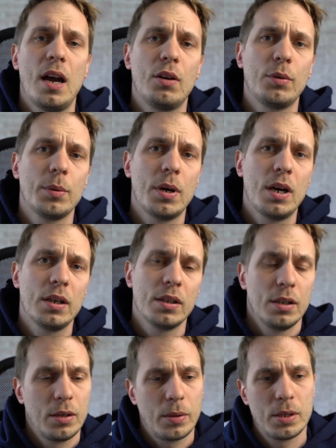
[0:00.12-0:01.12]

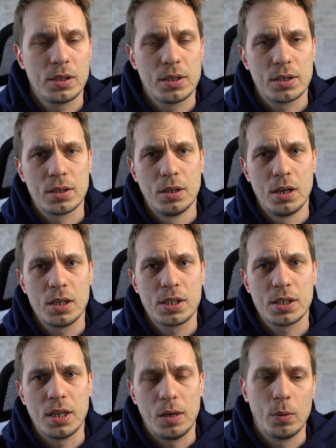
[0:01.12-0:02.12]
everyone, this is Lutz
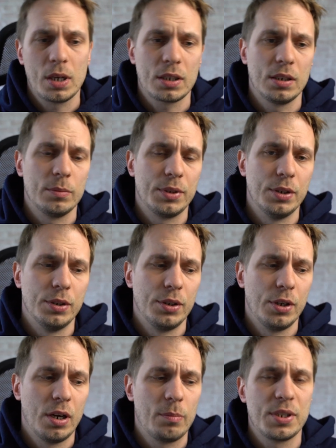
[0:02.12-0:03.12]
and welcome to a
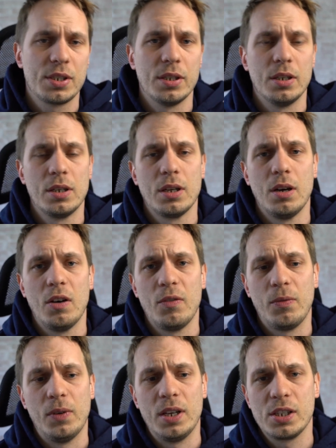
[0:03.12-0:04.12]
new episode of
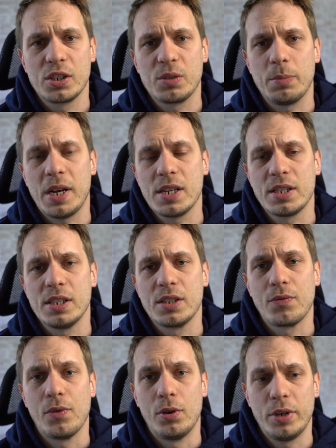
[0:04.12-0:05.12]
Linux Basics
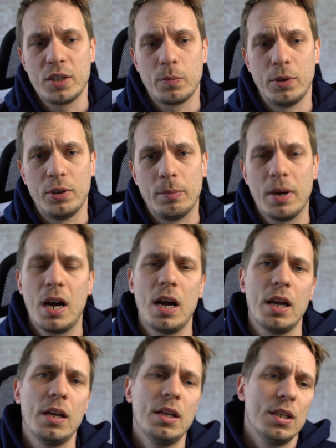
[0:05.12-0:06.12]
for Raspberry Pi.
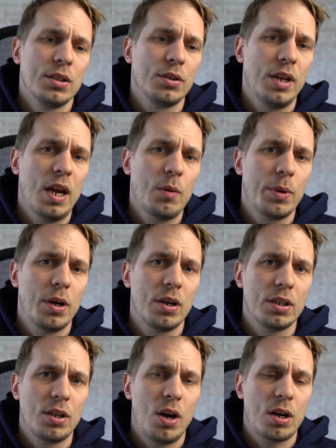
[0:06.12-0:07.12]
Today we're going
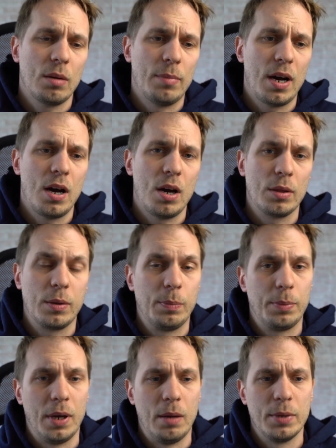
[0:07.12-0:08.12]
to talk about
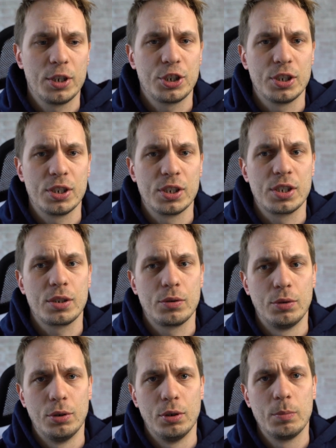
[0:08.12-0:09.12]
permissions,
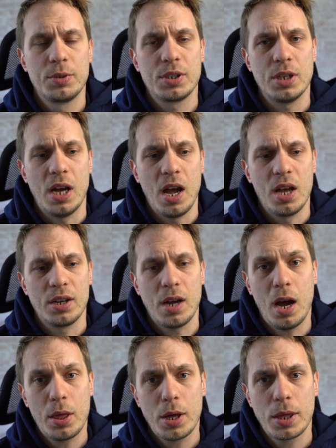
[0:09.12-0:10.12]
groups and
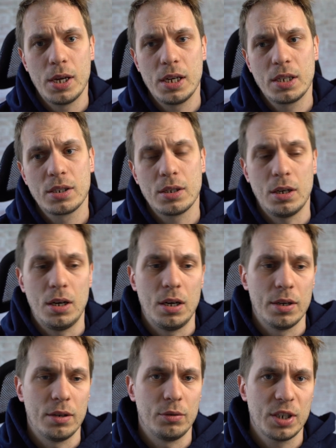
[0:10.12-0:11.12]
other things
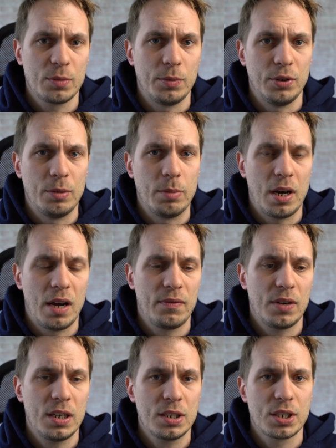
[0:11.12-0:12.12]
on a Raspberry Pi
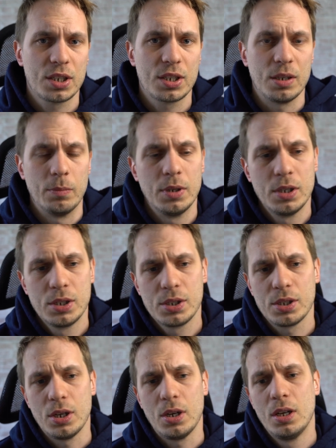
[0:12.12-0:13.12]
file system.
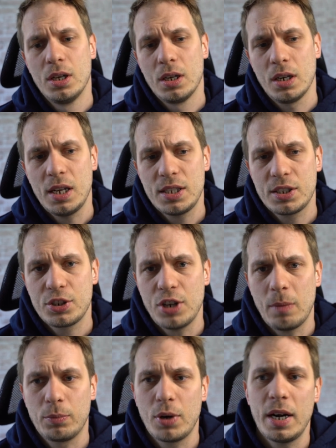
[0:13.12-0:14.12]
So let's
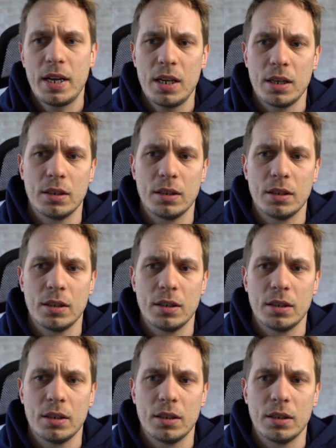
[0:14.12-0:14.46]
jump right in.